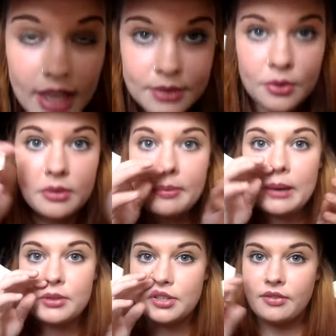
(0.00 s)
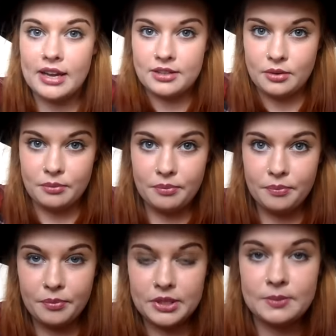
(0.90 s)
as what the belt sort of has on,
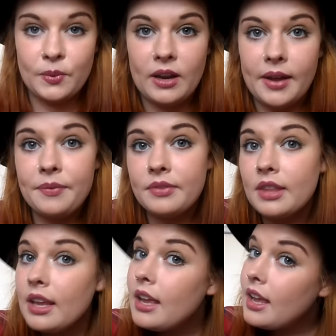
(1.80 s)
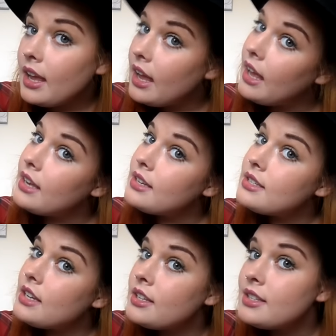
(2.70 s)
but smaller.
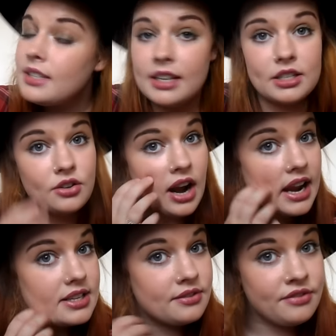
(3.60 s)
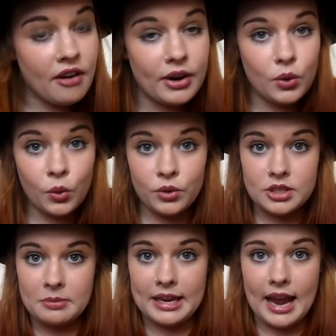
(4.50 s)
And I just think it's great. It's a very
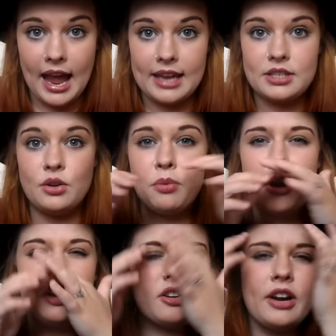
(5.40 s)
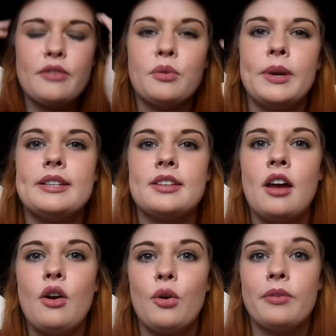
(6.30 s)
autumny hat. It's not probably not great for
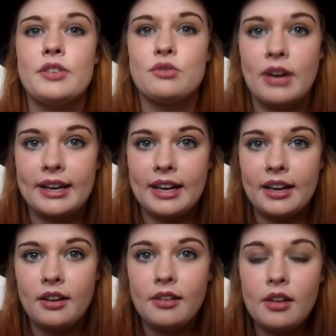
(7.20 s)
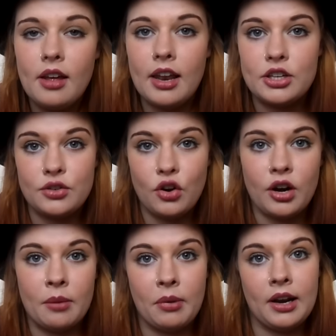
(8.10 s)
winter or if it's raining, unless you've got
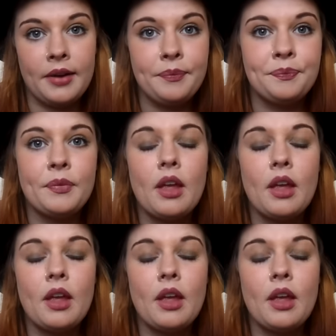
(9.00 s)
an umbrella.